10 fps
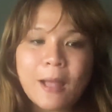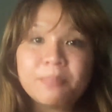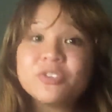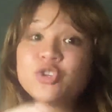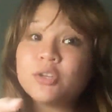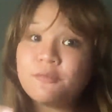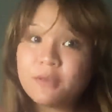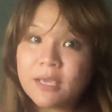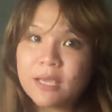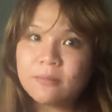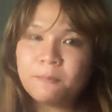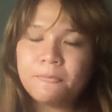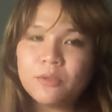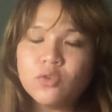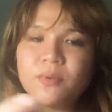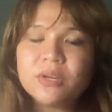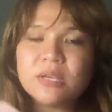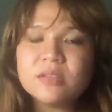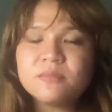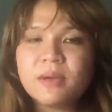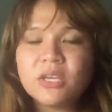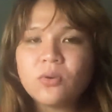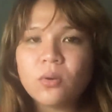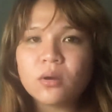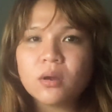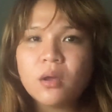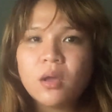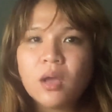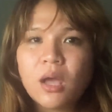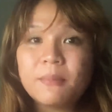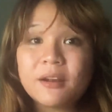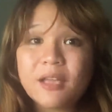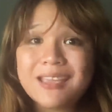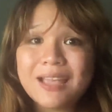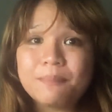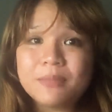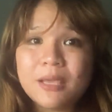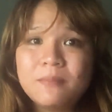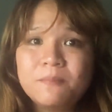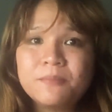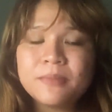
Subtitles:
certificate to be released by your barangay captain,